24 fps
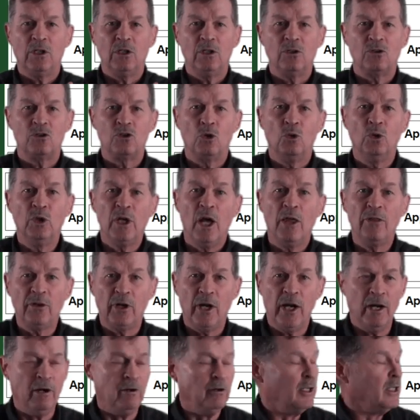to another
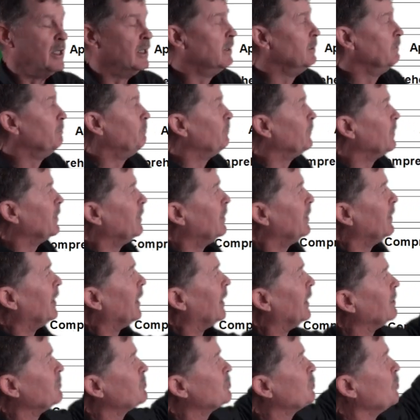area.
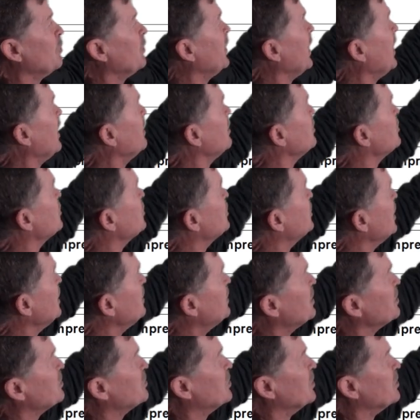And so that is
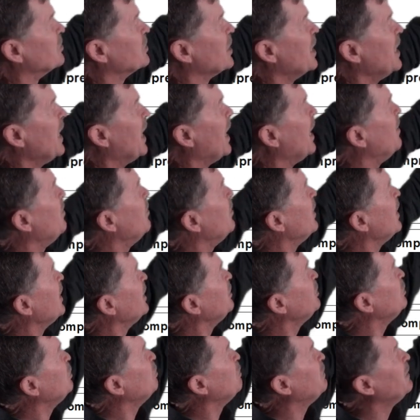synthesis. And
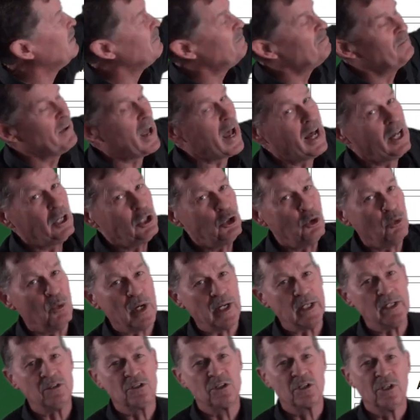then you
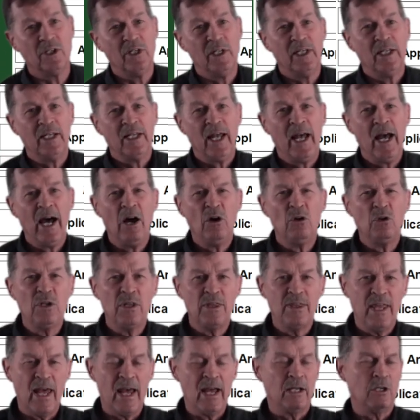evaluate, how
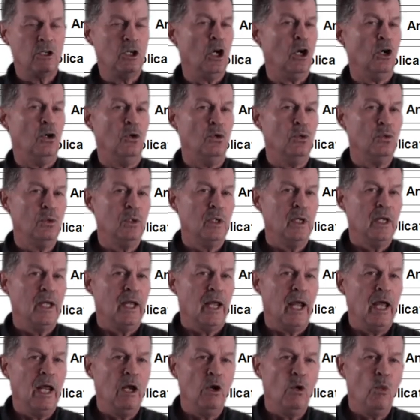did that go
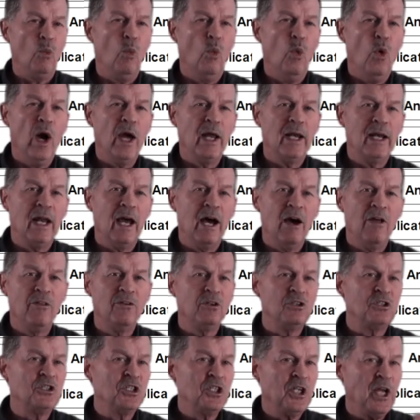and what
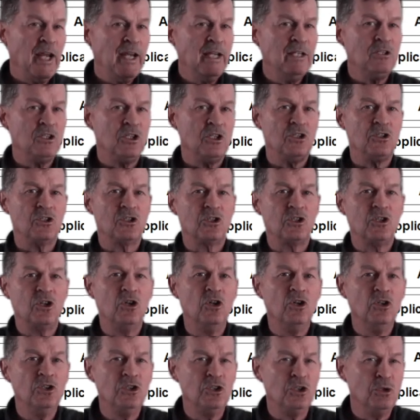other changes
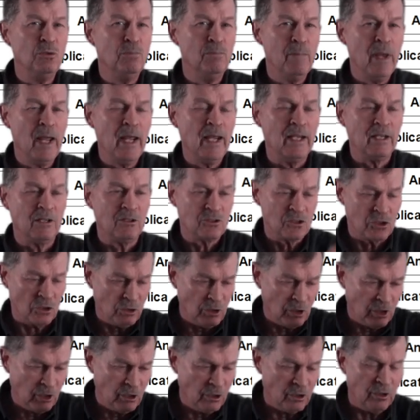could you make? So
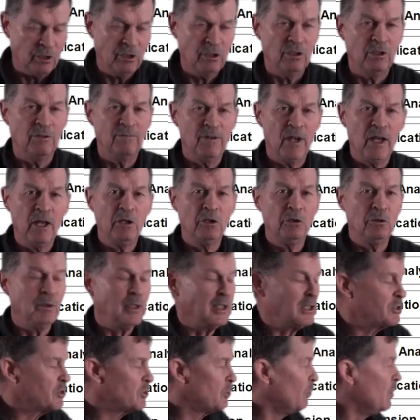you're
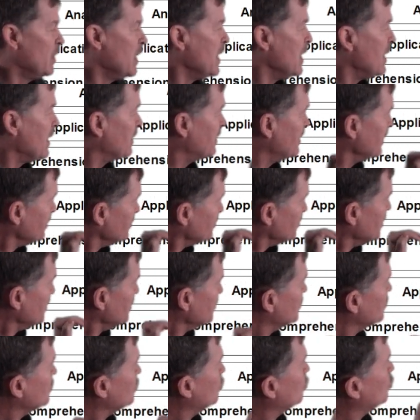evaluating. So this
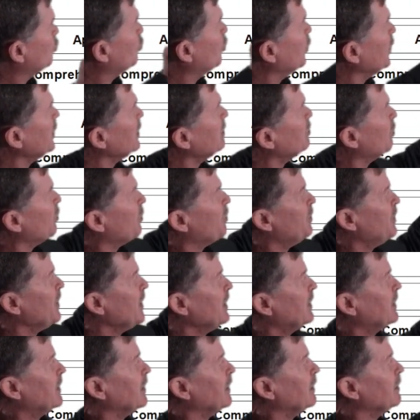is critical
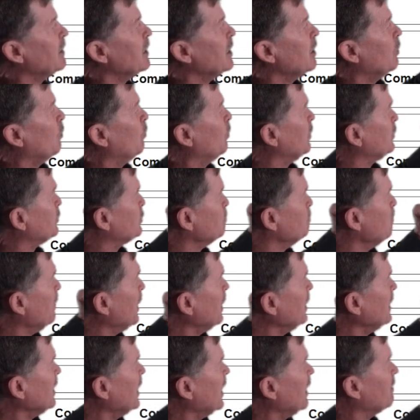thinking, which
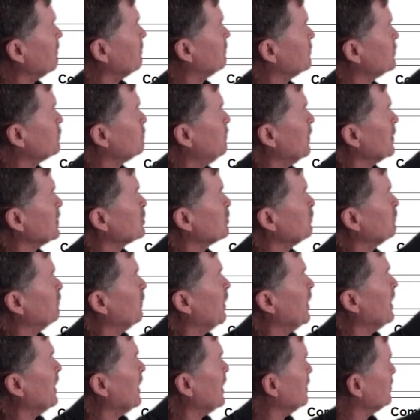many have
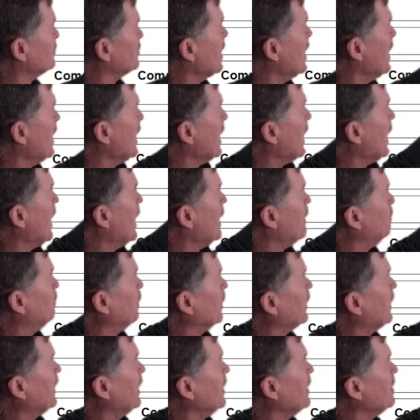specified as
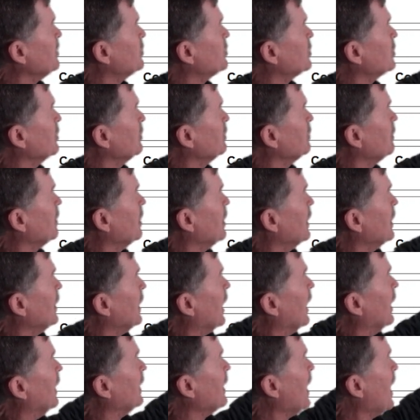application,
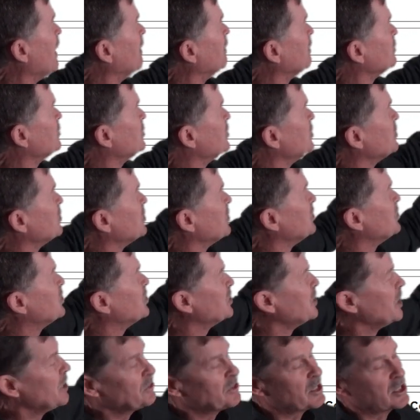analysis, and
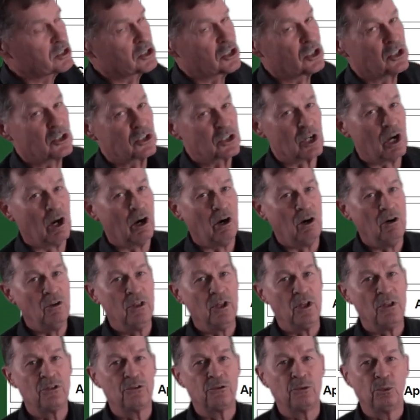synthesis are
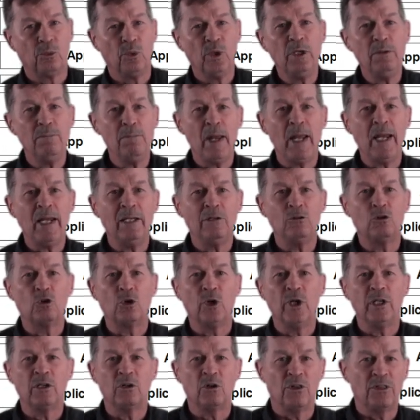the 3 main
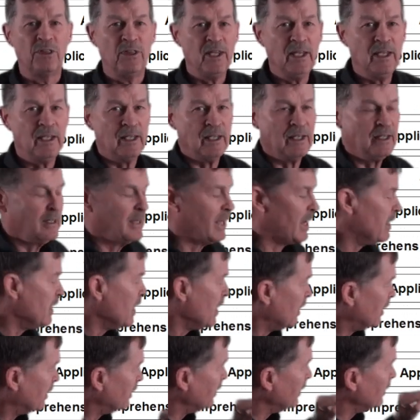critical thinking that
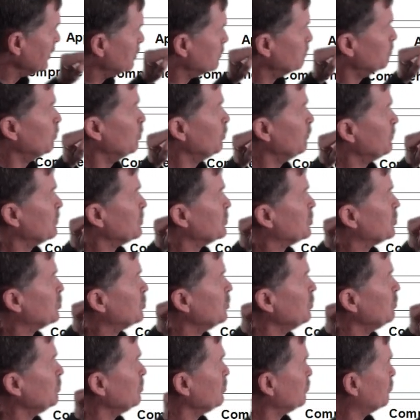need to move the
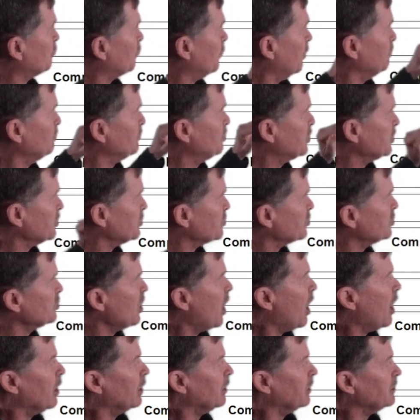students from just
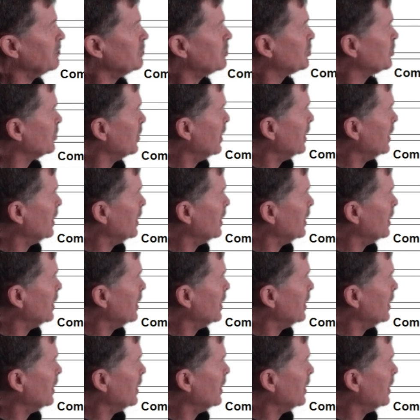knowledge